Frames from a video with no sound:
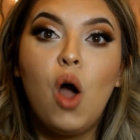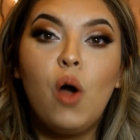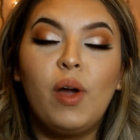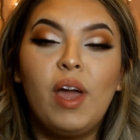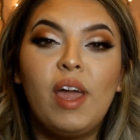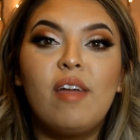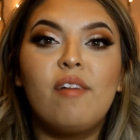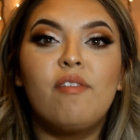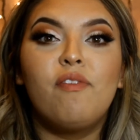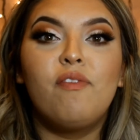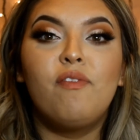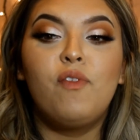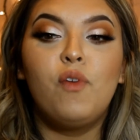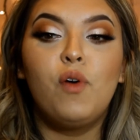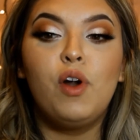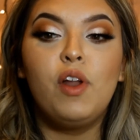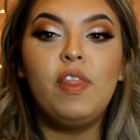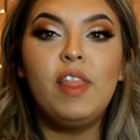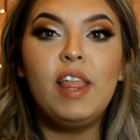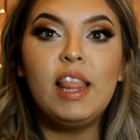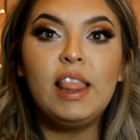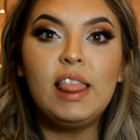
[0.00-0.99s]
Okay, for
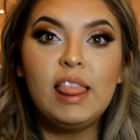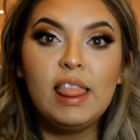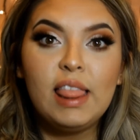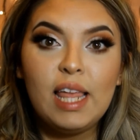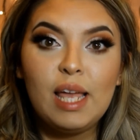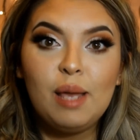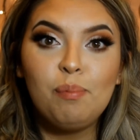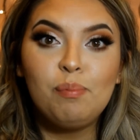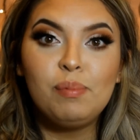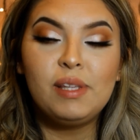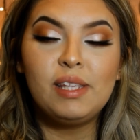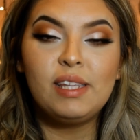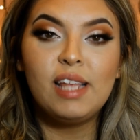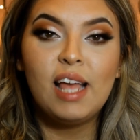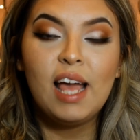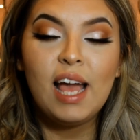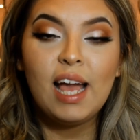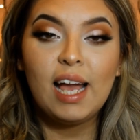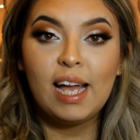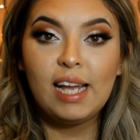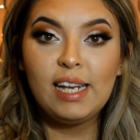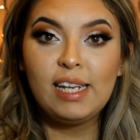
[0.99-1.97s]
the lips,
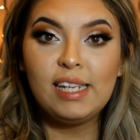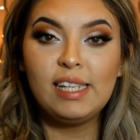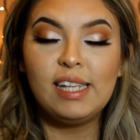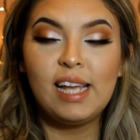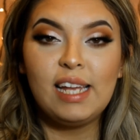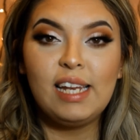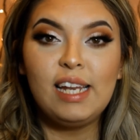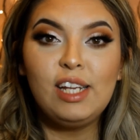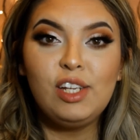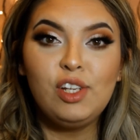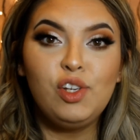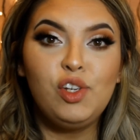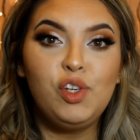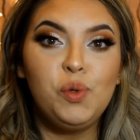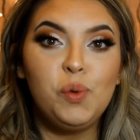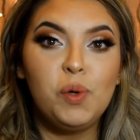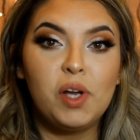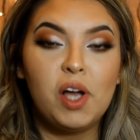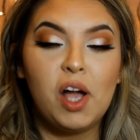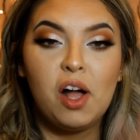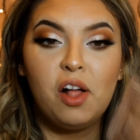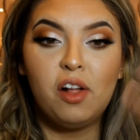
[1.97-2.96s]
I decided to
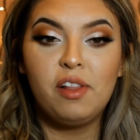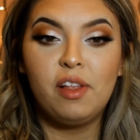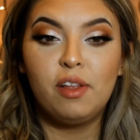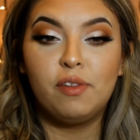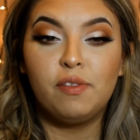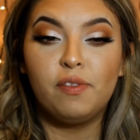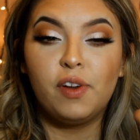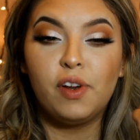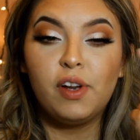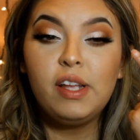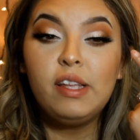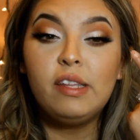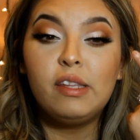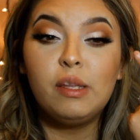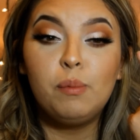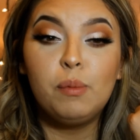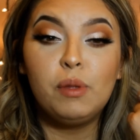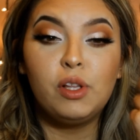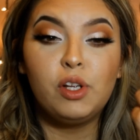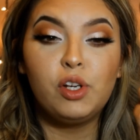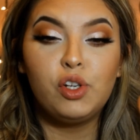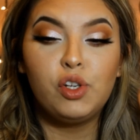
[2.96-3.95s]
do a color that's very
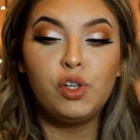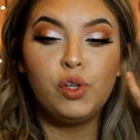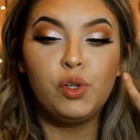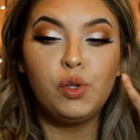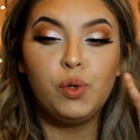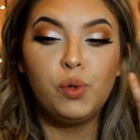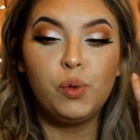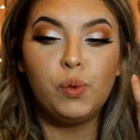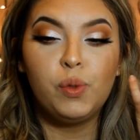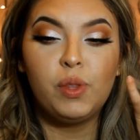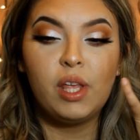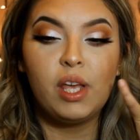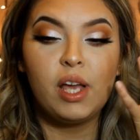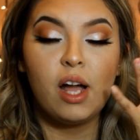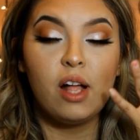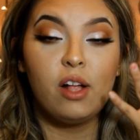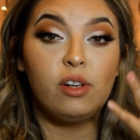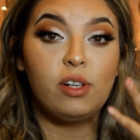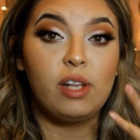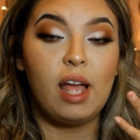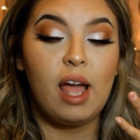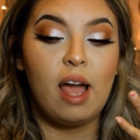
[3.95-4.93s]
similar to the
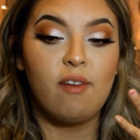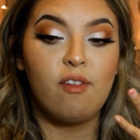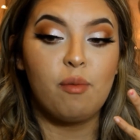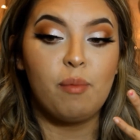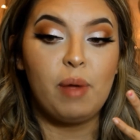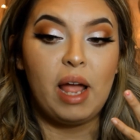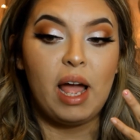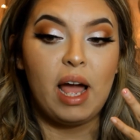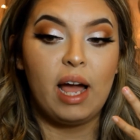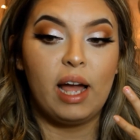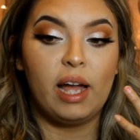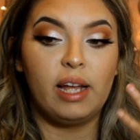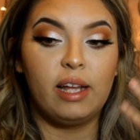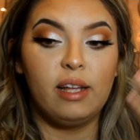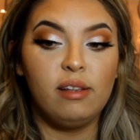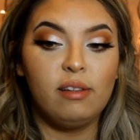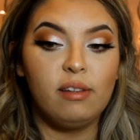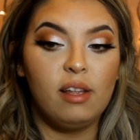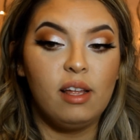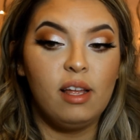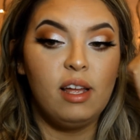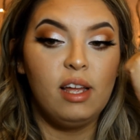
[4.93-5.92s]
colors I have on my
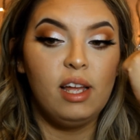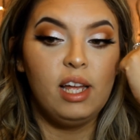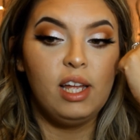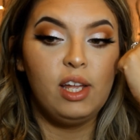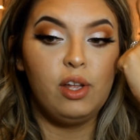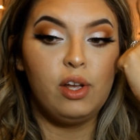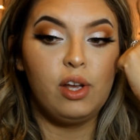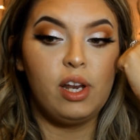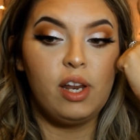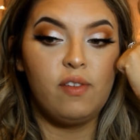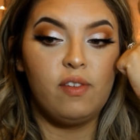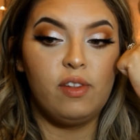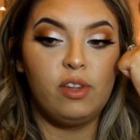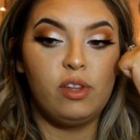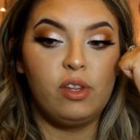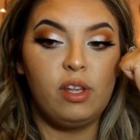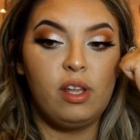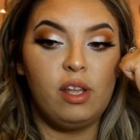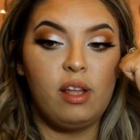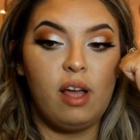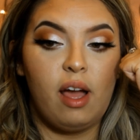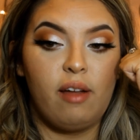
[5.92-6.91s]
eyes. You can even
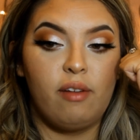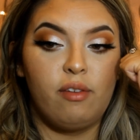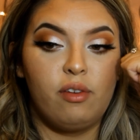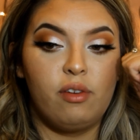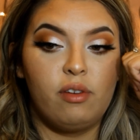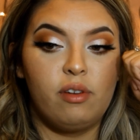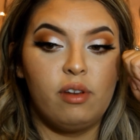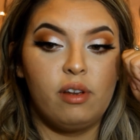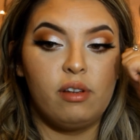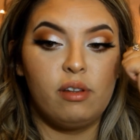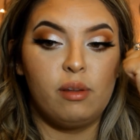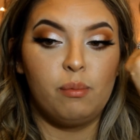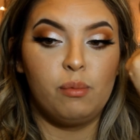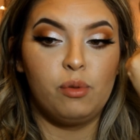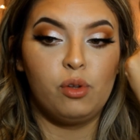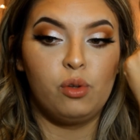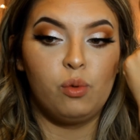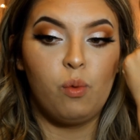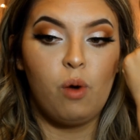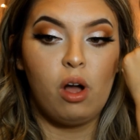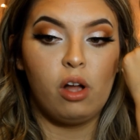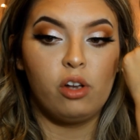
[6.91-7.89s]
see I did some
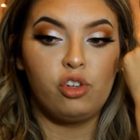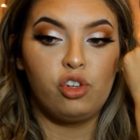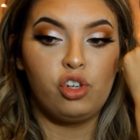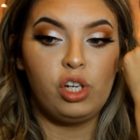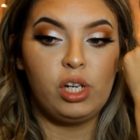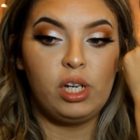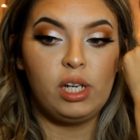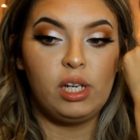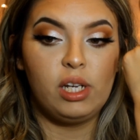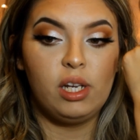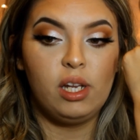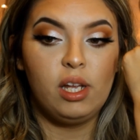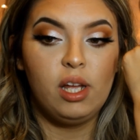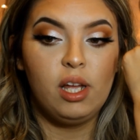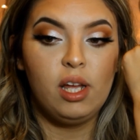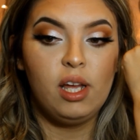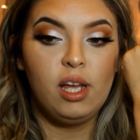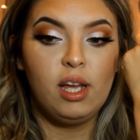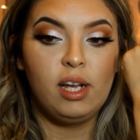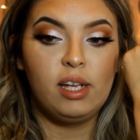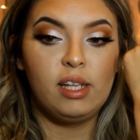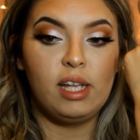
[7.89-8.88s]
swatching
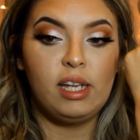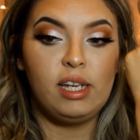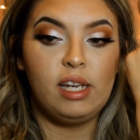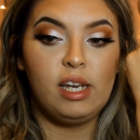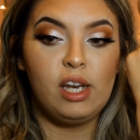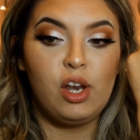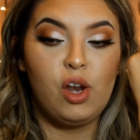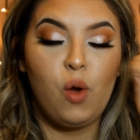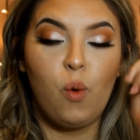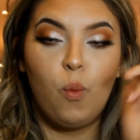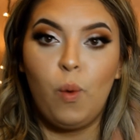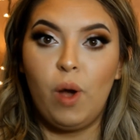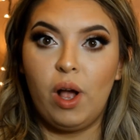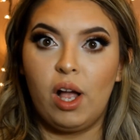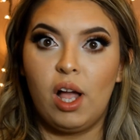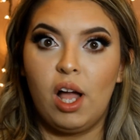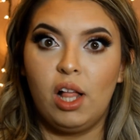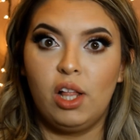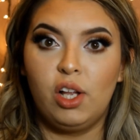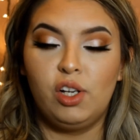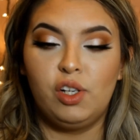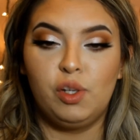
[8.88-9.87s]
because I didn't know what
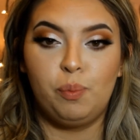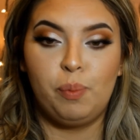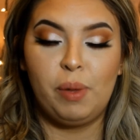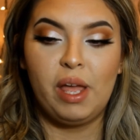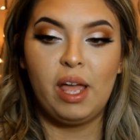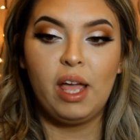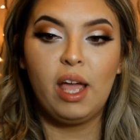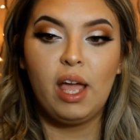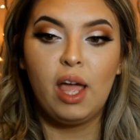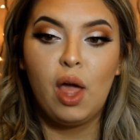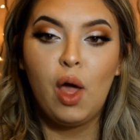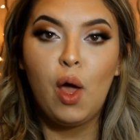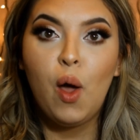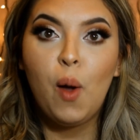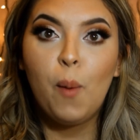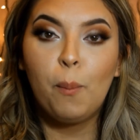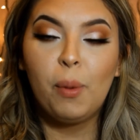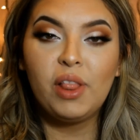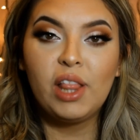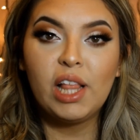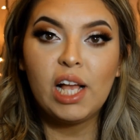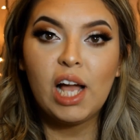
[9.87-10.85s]
color to pick.
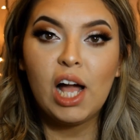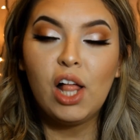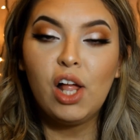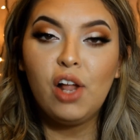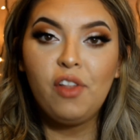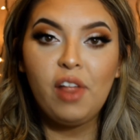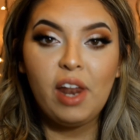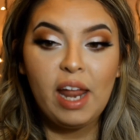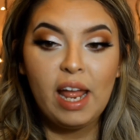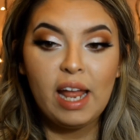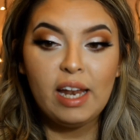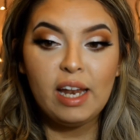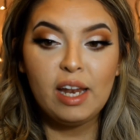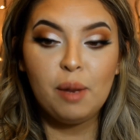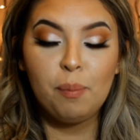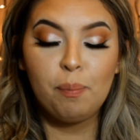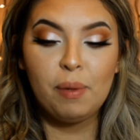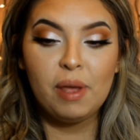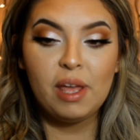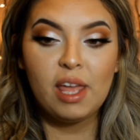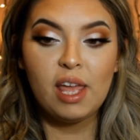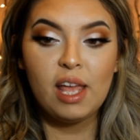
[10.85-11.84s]
But the color that I ended
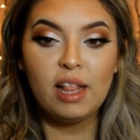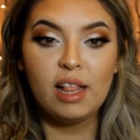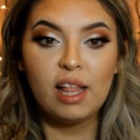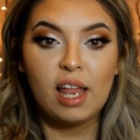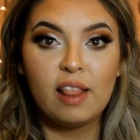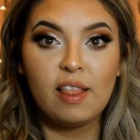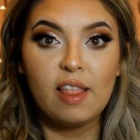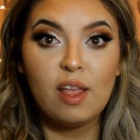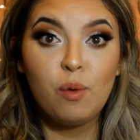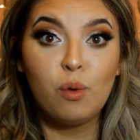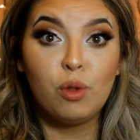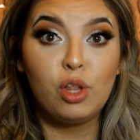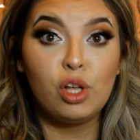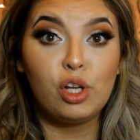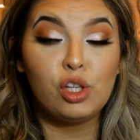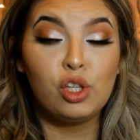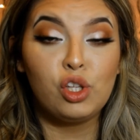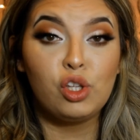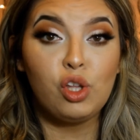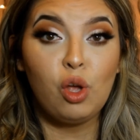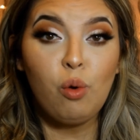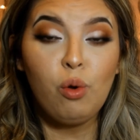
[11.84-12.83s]
up picking think will
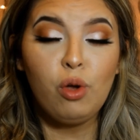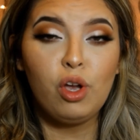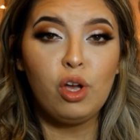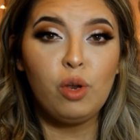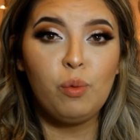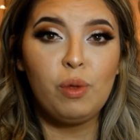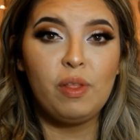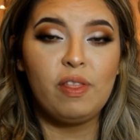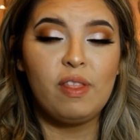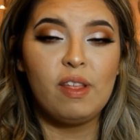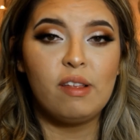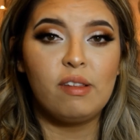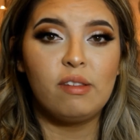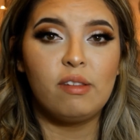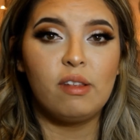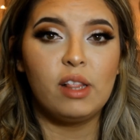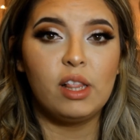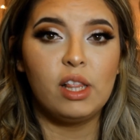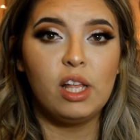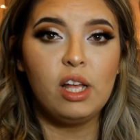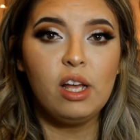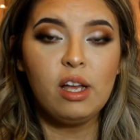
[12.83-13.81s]
look so good with this
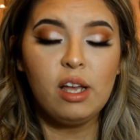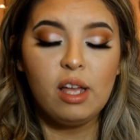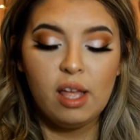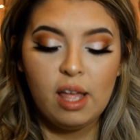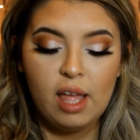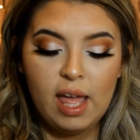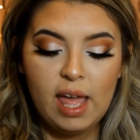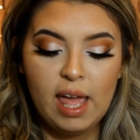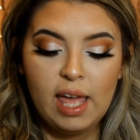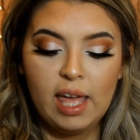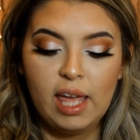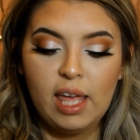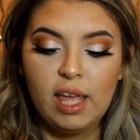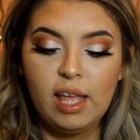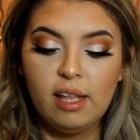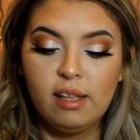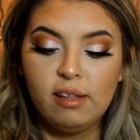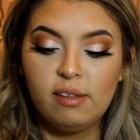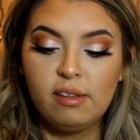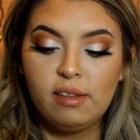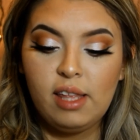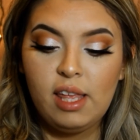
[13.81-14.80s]
look
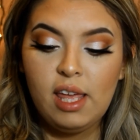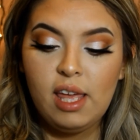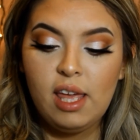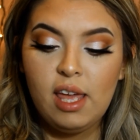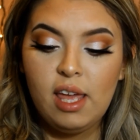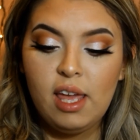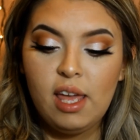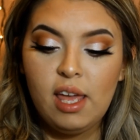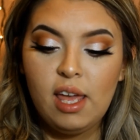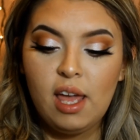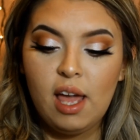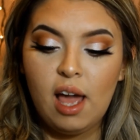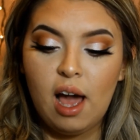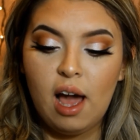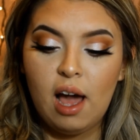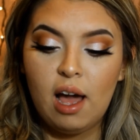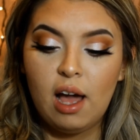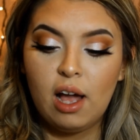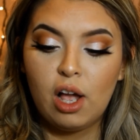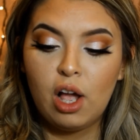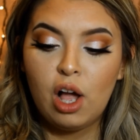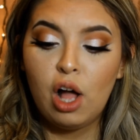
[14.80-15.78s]
is the
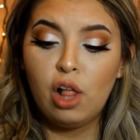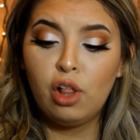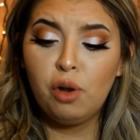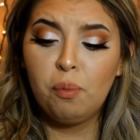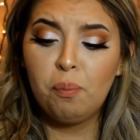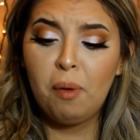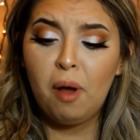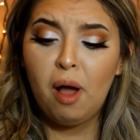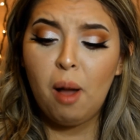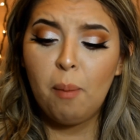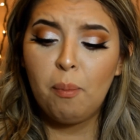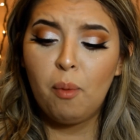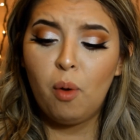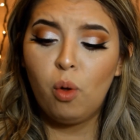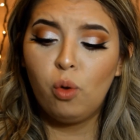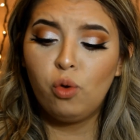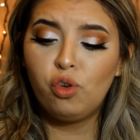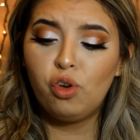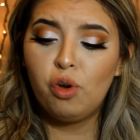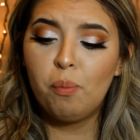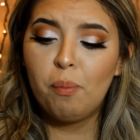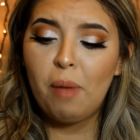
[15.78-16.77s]
ColourPop
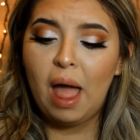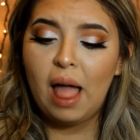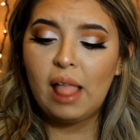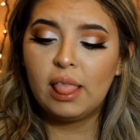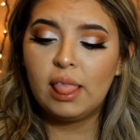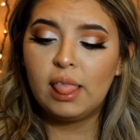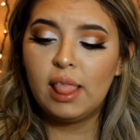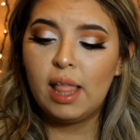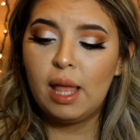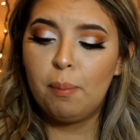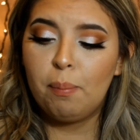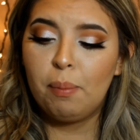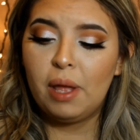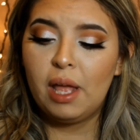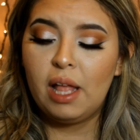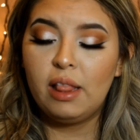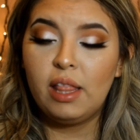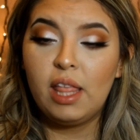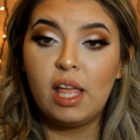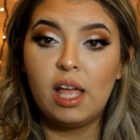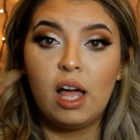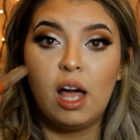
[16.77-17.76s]
Ultra Matte Lip
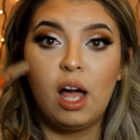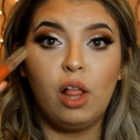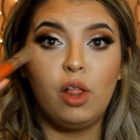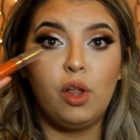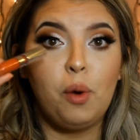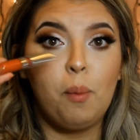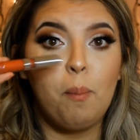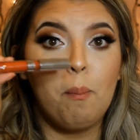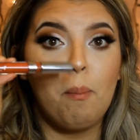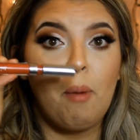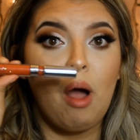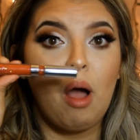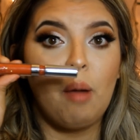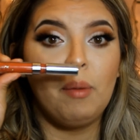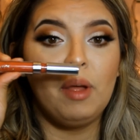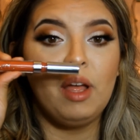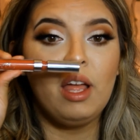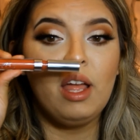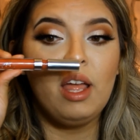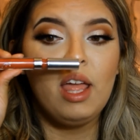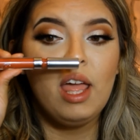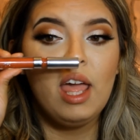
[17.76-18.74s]
in the color
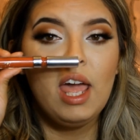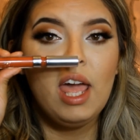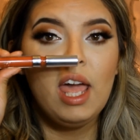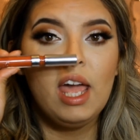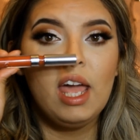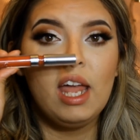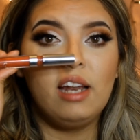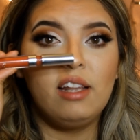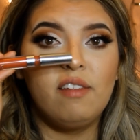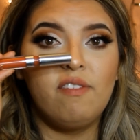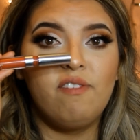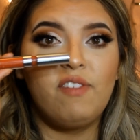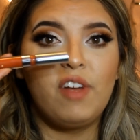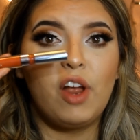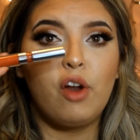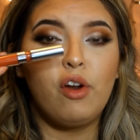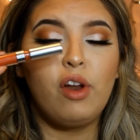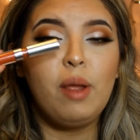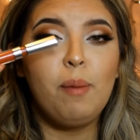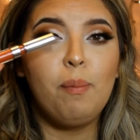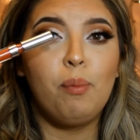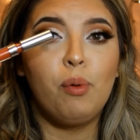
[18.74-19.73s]
Mama. It's a
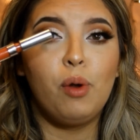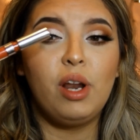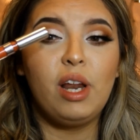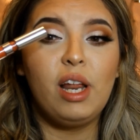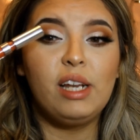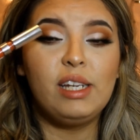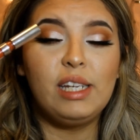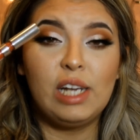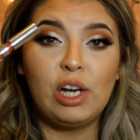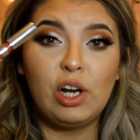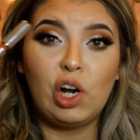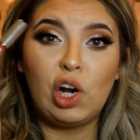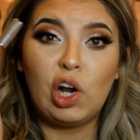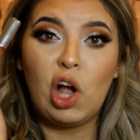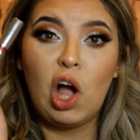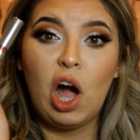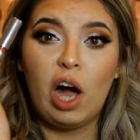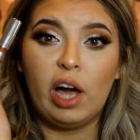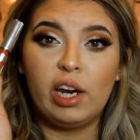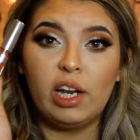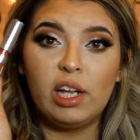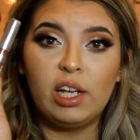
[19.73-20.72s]
very pretty
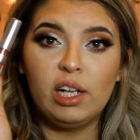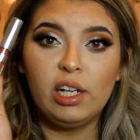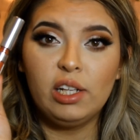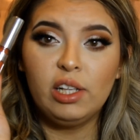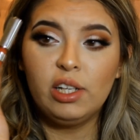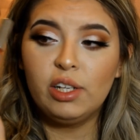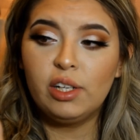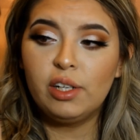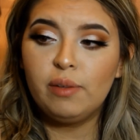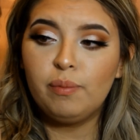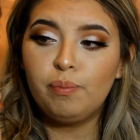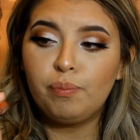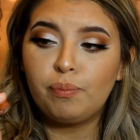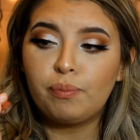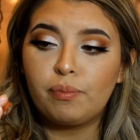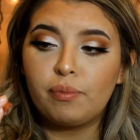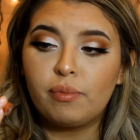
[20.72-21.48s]
terracotta color.